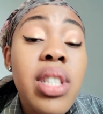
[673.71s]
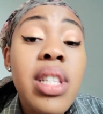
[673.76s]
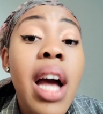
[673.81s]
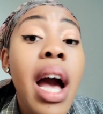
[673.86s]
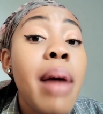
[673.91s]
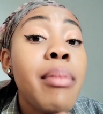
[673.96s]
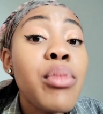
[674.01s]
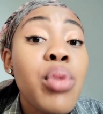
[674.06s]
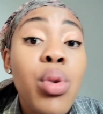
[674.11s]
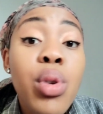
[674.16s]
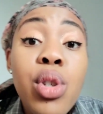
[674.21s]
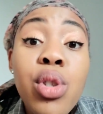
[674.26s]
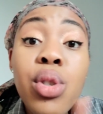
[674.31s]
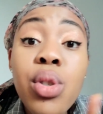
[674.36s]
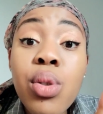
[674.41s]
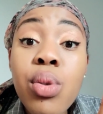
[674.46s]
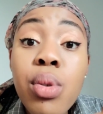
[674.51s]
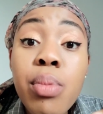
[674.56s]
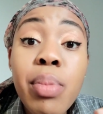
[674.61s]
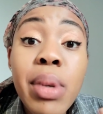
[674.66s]
Now I'm talking
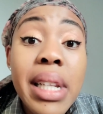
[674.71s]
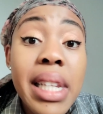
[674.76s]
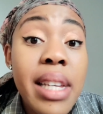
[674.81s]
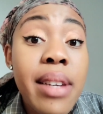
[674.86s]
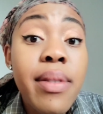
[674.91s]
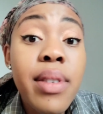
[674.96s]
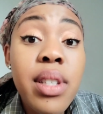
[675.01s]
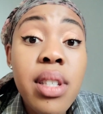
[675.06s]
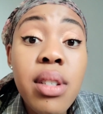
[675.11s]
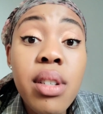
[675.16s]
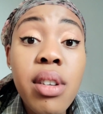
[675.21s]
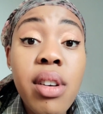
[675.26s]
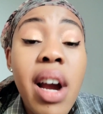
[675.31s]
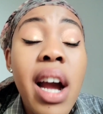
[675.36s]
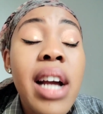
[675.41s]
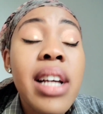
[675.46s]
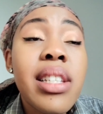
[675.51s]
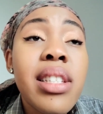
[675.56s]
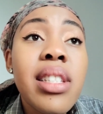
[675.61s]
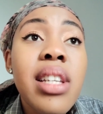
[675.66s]
to believers in
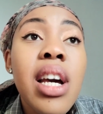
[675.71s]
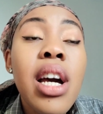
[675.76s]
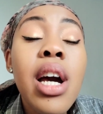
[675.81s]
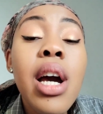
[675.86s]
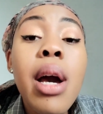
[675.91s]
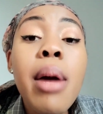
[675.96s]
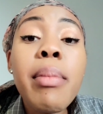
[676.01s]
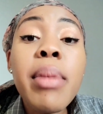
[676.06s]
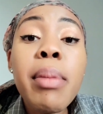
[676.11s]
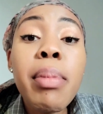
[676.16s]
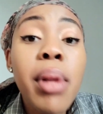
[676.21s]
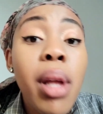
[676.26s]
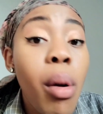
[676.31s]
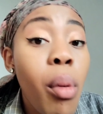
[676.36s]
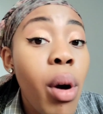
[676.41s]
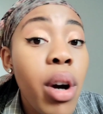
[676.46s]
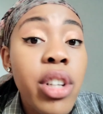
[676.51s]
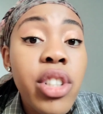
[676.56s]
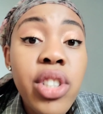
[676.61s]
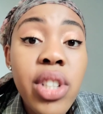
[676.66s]
Christ. People are
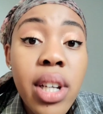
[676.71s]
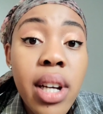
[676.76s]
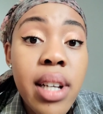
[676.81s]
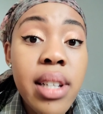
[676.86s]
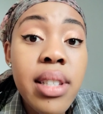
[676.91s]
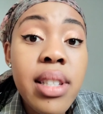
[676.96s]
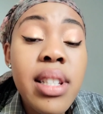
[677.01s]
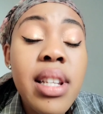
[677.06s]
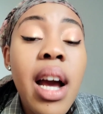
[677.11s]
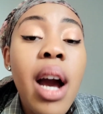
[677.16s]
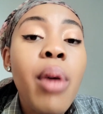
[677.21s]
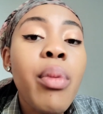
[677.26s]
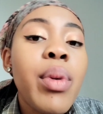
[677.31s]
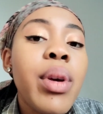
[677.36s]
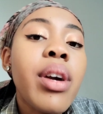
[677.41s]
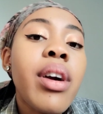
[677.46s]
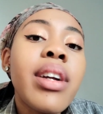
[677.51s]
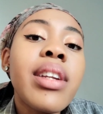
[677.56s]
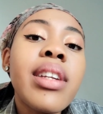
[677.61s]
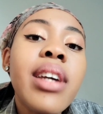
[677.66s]
watching us and how we
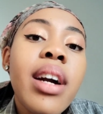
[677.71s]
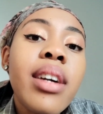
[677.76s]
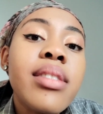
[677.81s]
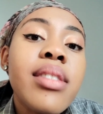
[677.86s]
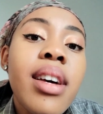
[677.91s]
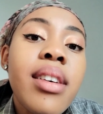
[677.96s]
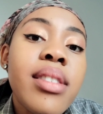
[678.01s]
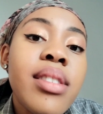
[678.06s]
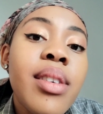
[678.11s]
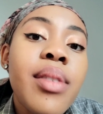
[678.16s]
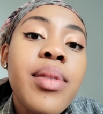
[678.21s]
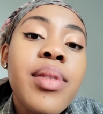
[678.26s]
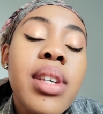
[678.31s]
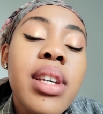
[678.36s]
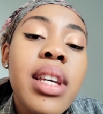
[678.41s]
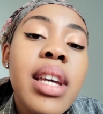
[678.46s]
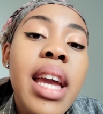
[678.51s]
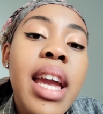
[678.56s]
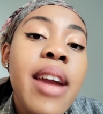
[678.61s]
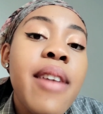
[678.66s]
conduct ourselves
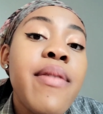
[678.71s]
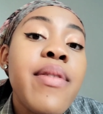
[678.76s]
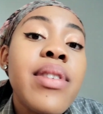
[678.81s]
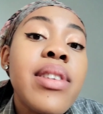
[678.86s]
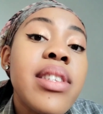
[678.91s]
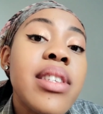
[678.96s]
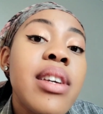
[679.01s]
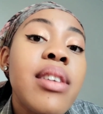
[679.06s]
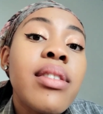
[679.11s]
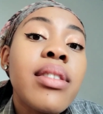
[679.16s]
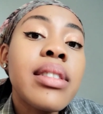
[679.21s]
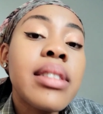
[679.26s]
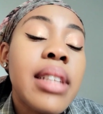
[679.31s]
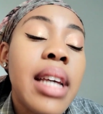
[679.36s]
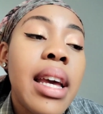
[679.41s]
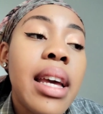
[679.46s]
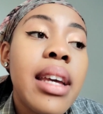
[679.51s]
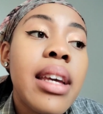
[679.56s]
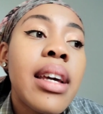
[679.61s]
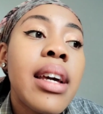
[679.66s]
every single
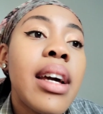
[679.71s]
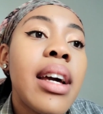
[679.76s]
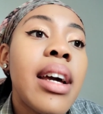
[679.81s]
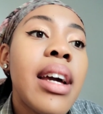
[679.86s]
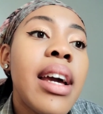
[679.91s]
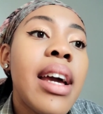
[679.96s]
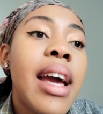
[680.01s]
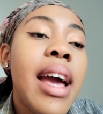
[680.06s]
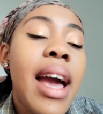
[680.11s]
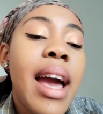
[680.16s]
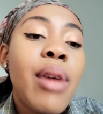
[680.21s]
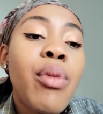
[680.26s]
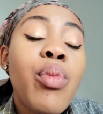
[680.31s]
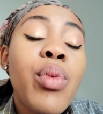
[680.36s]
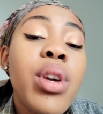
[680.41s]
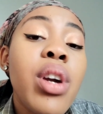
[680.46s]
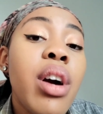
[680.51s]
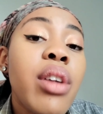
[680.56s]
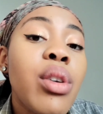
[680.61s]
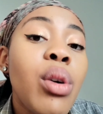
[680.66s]
day. And
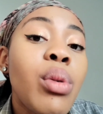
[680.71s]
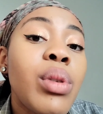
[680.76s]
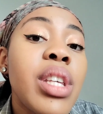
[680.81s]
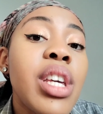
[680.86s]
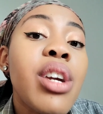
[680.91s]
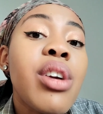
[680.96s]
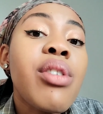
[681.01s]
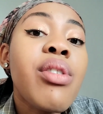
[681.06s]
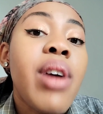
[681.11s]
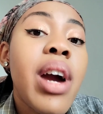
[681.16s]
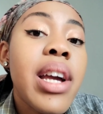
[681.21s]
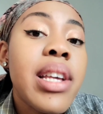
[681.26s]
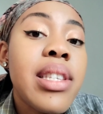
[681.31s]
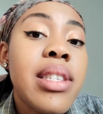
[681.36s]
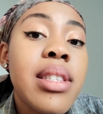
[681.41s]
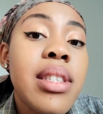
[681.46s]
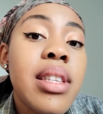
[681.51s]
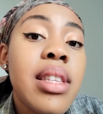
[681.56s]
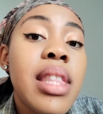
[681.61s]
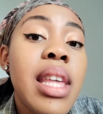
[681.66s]
we are the only
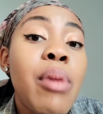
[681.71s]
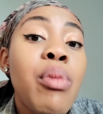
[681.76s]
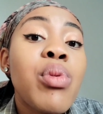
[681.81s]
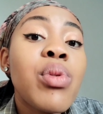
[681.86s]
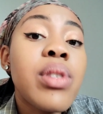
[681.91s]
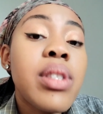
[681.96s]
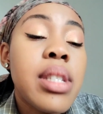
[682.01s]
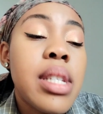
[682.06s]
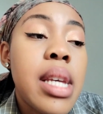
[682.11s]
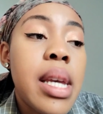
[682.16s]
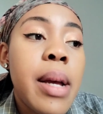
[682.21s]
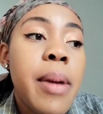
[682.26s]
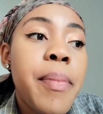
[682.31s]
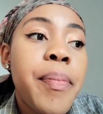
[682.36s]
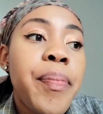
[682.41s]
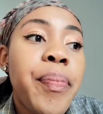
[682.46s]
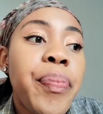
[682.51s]
Christ they will see.